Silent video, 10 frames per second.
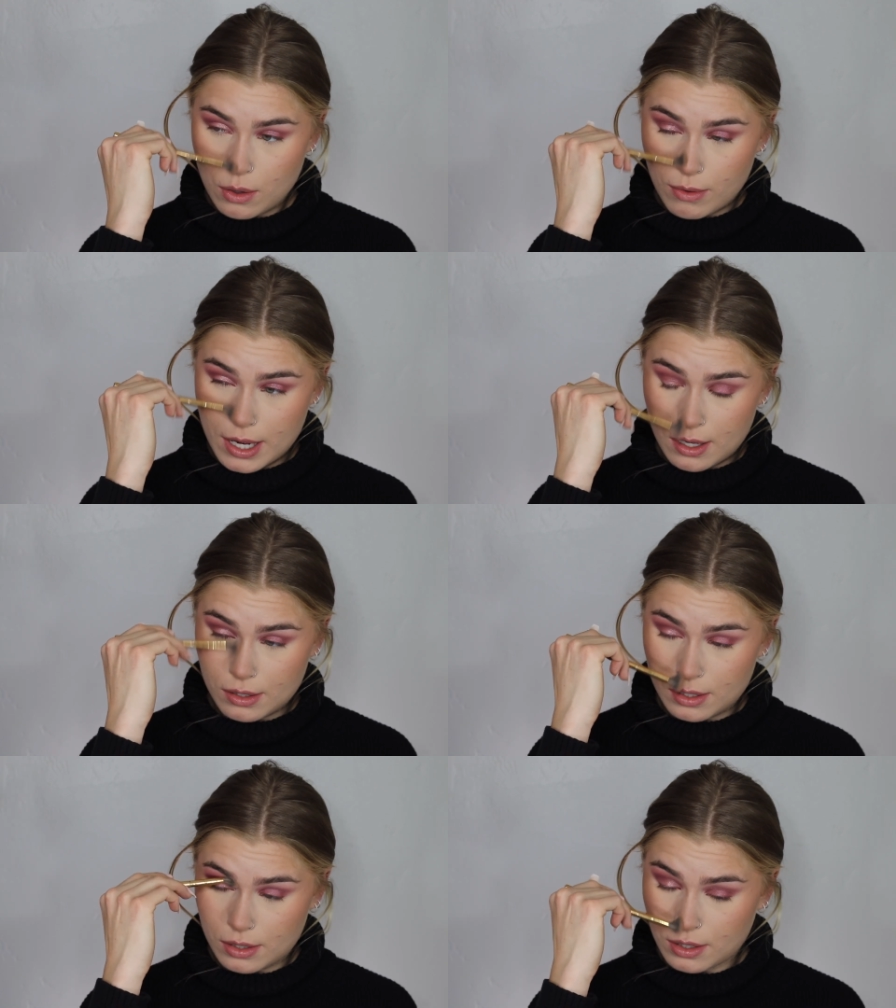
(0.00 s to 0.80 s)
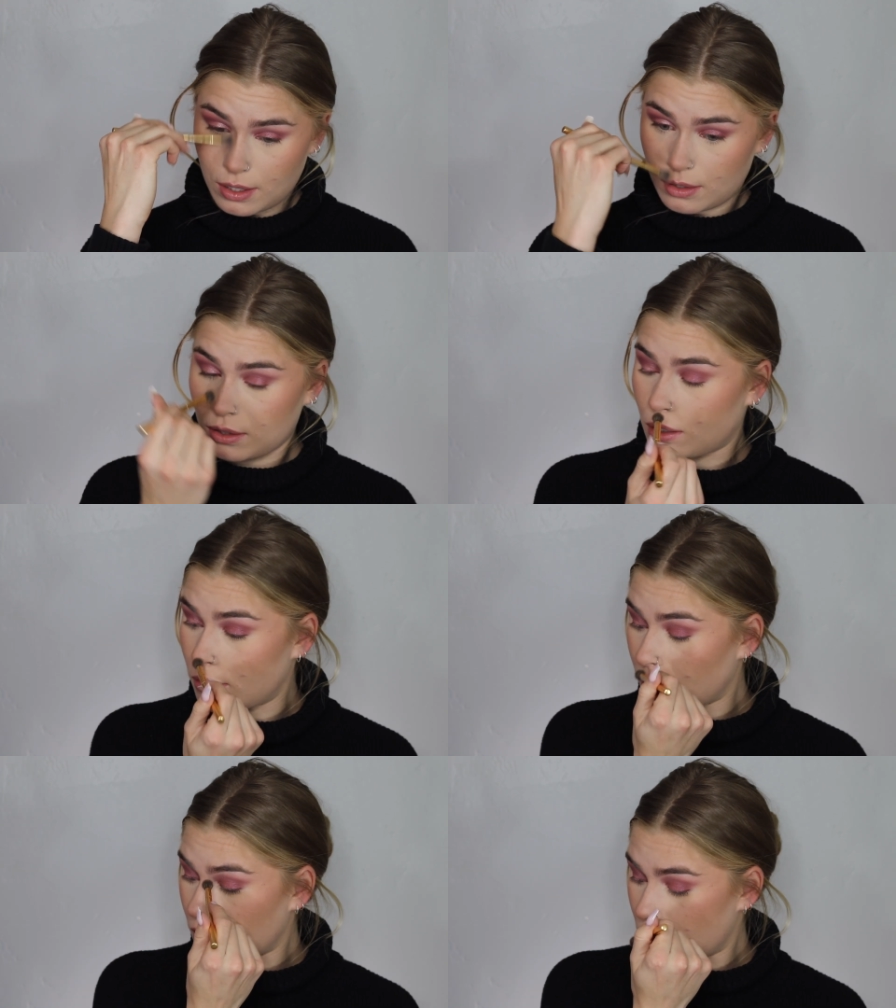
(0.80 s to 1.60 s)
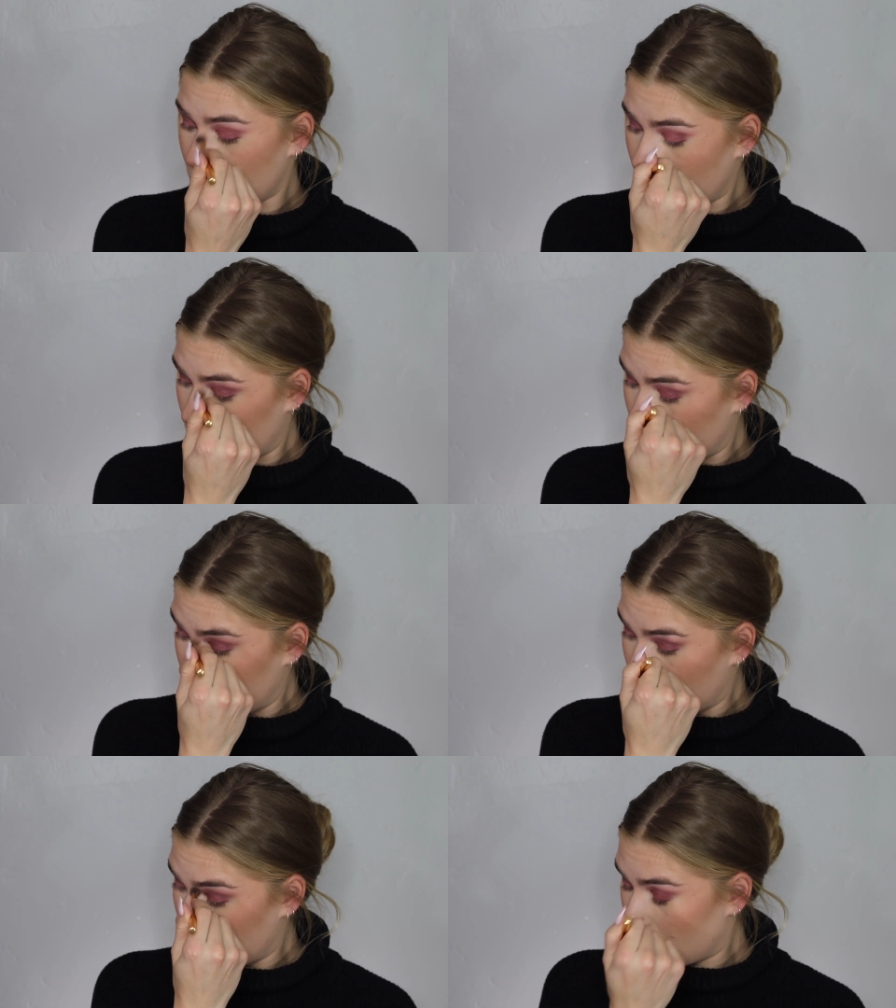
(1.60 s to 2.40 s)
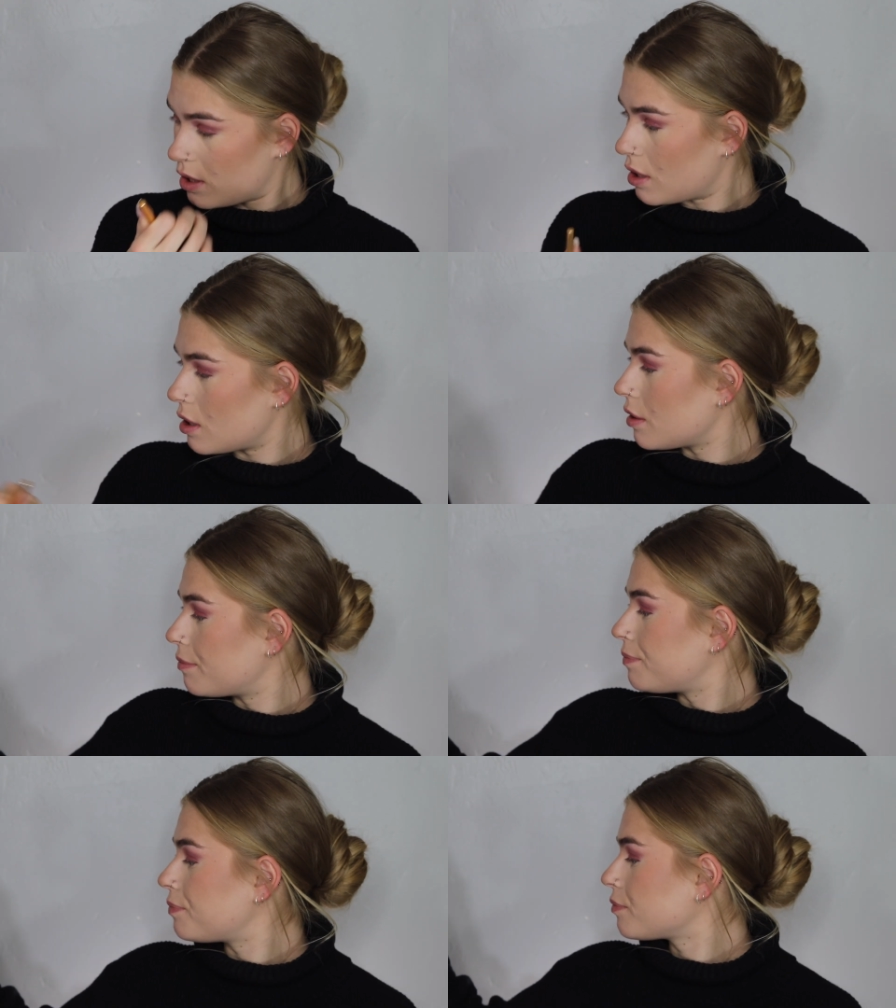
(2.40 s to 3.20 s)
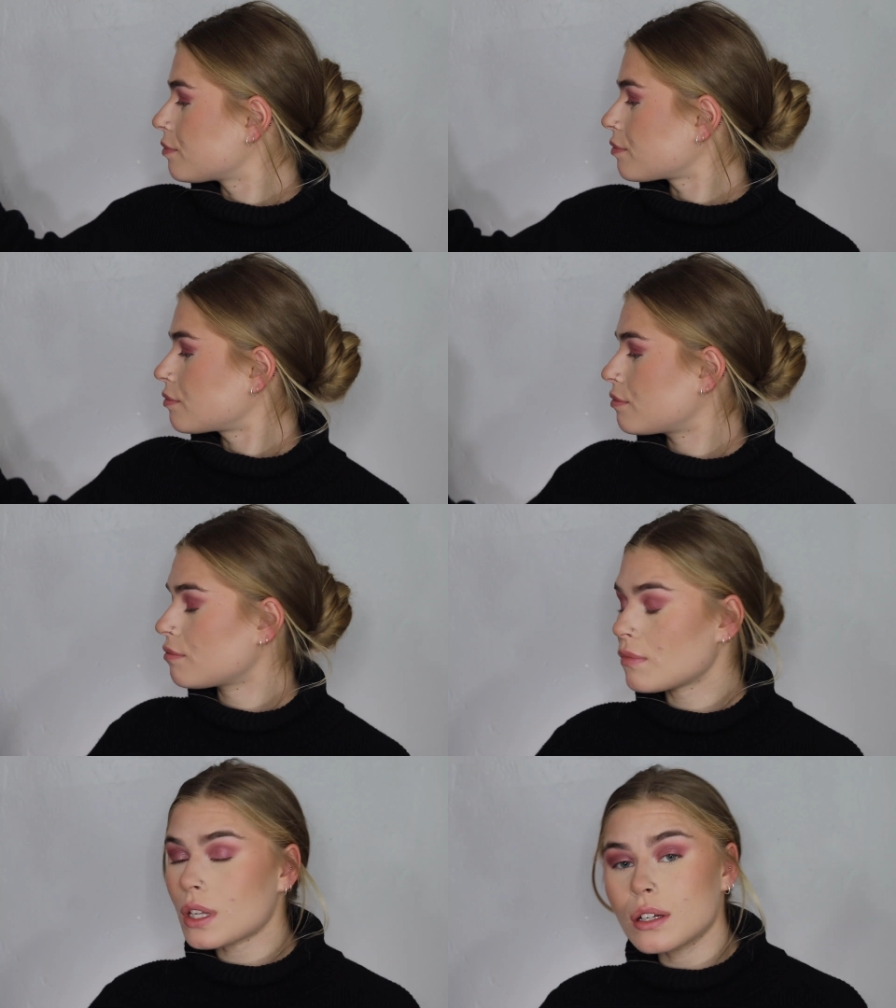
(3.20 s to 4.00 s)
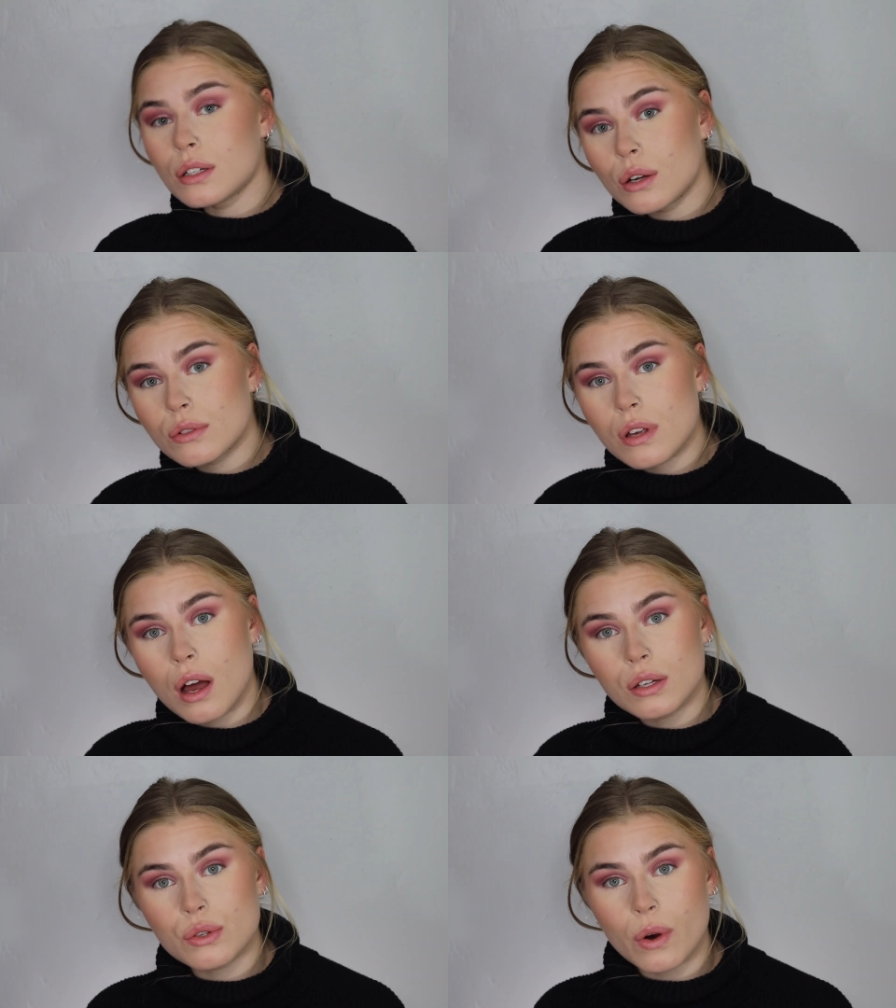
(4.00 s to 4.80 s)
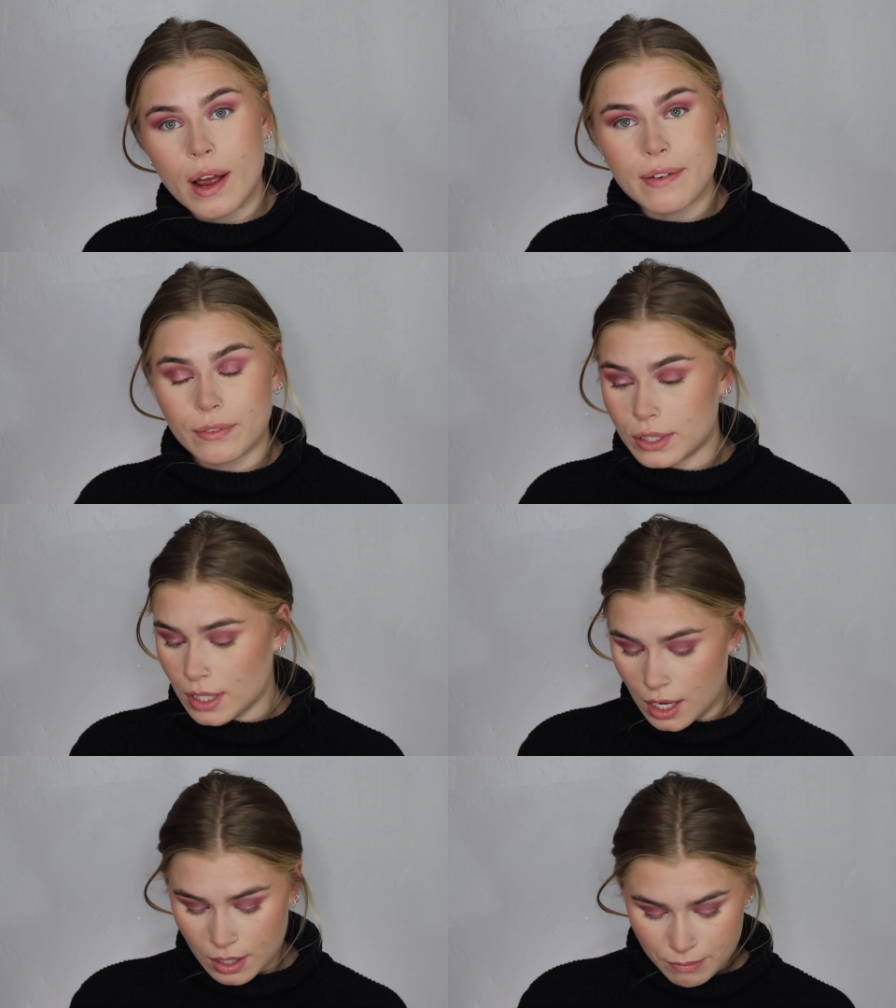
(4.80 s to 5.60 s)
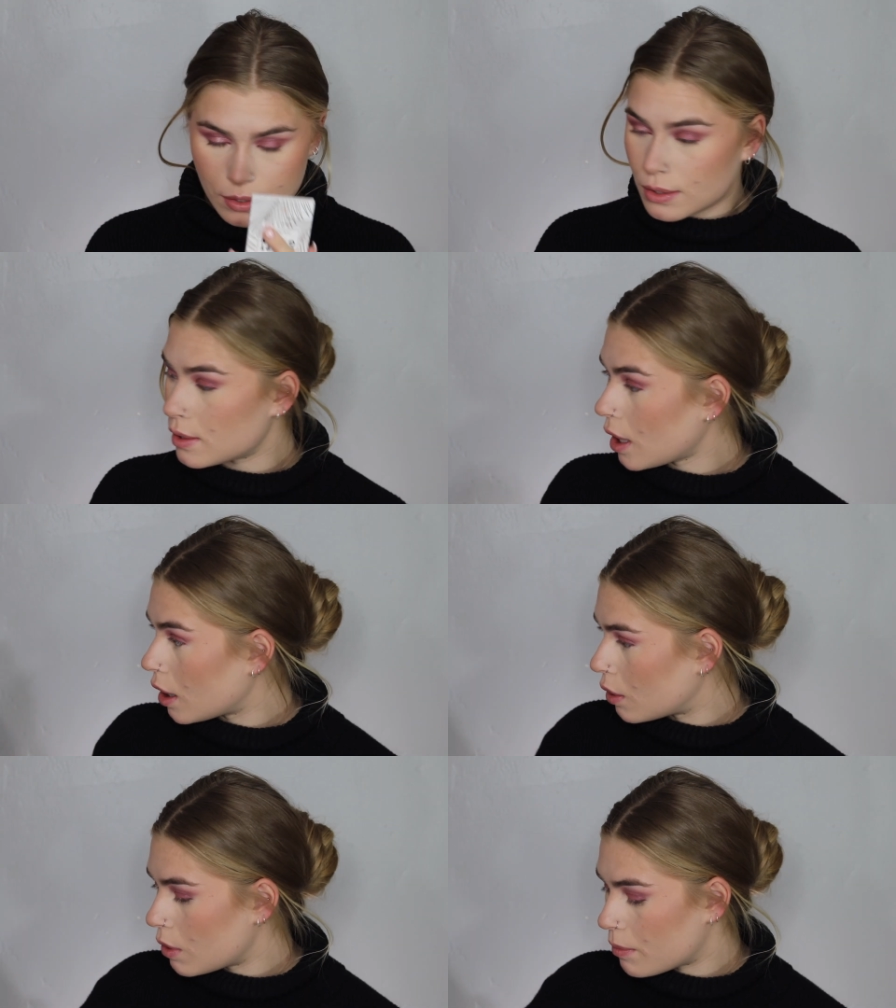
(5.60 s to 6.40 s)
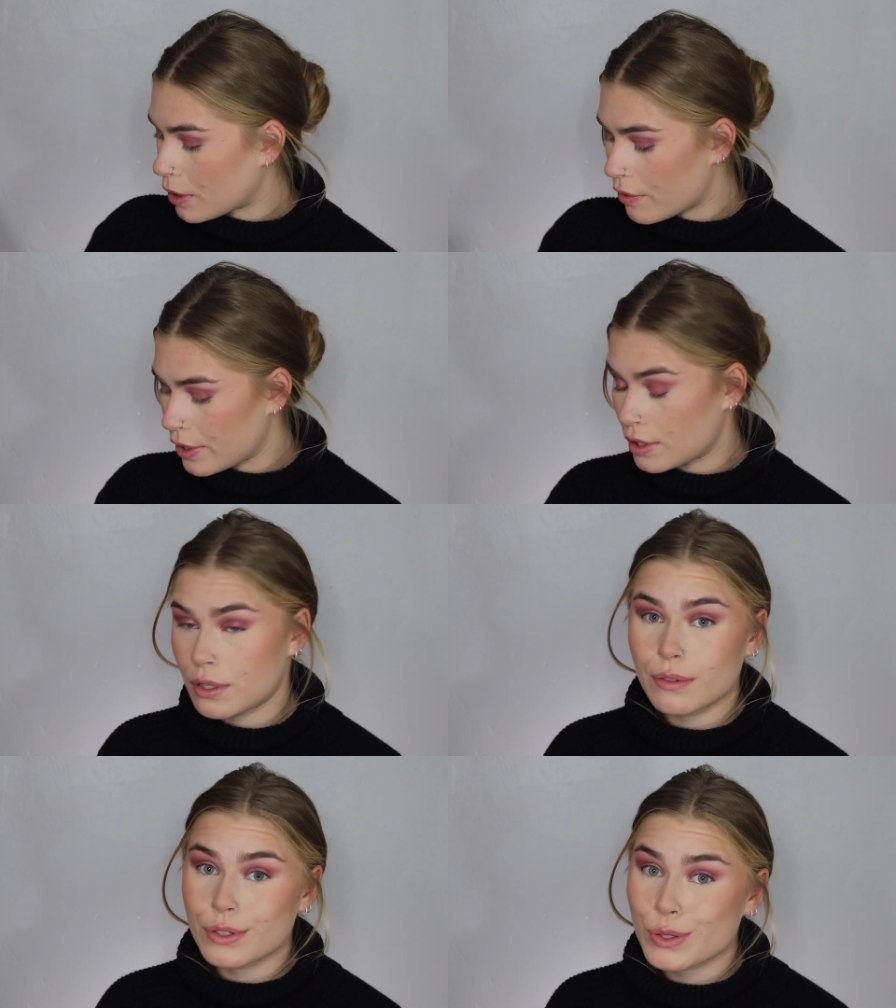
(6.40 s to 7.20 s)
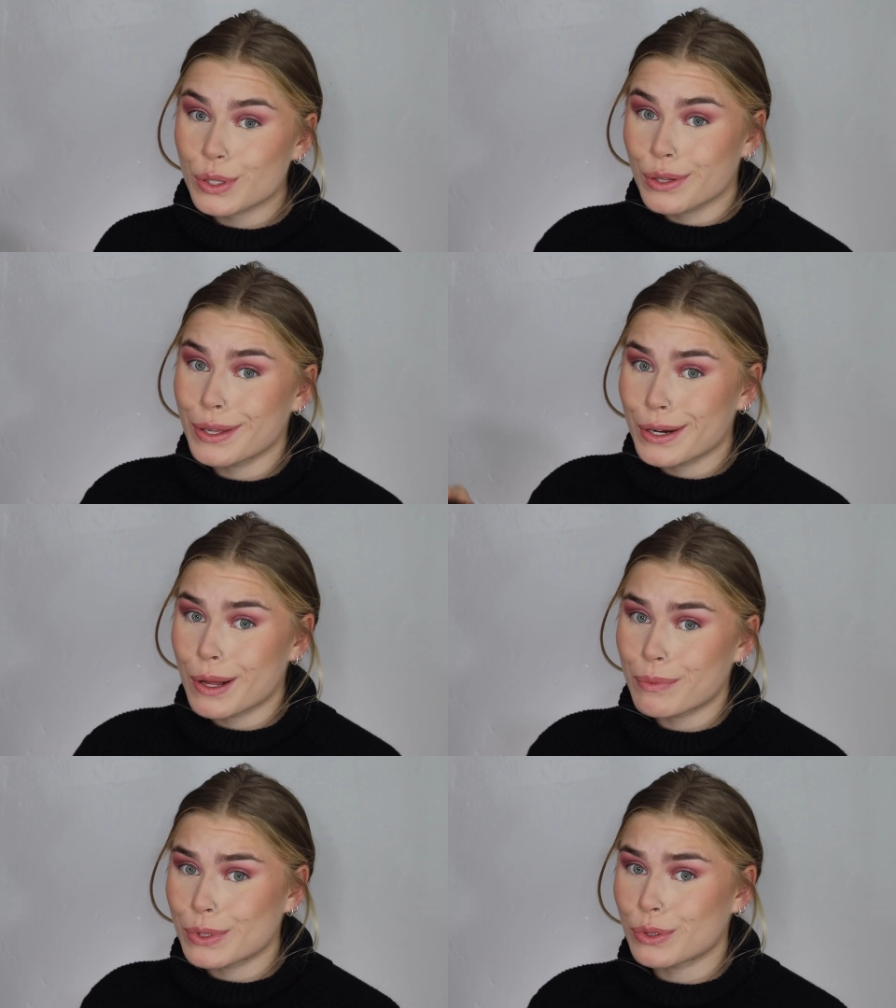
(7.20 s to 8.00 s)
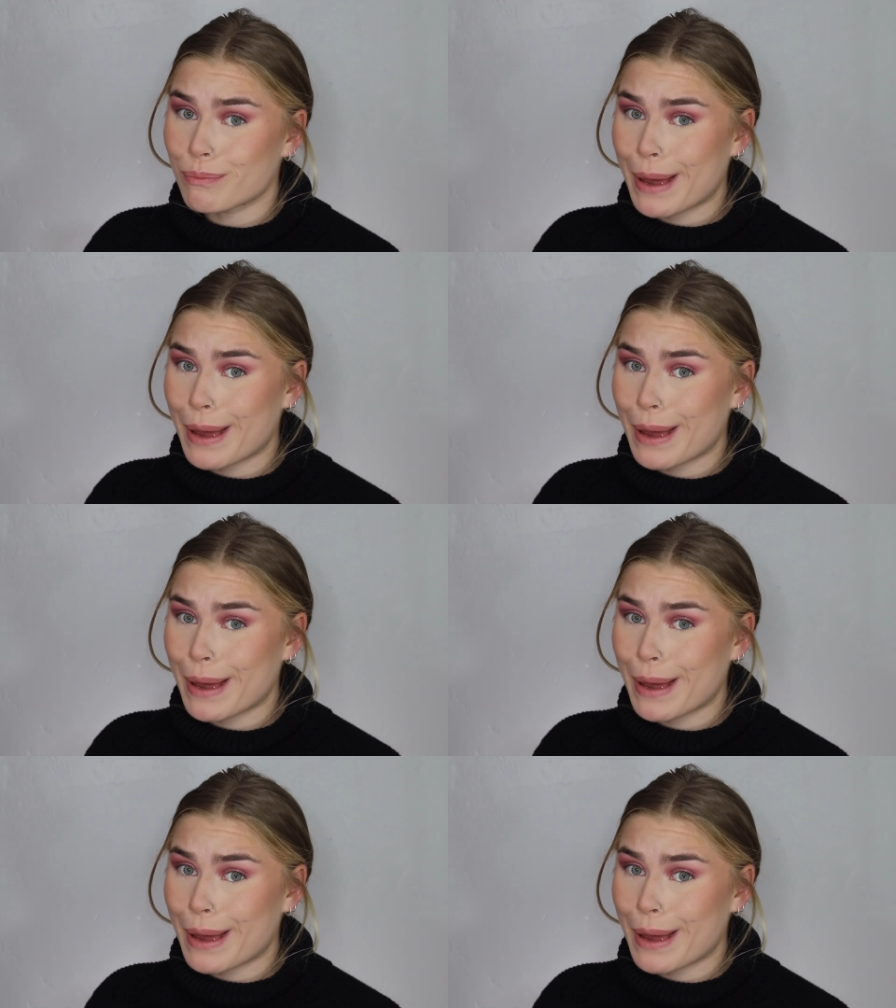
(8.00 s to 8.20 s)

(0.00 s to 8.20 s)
wow, this is like the quickest and worst nose contour I've ever done. So what we're going to do is just clean it up with some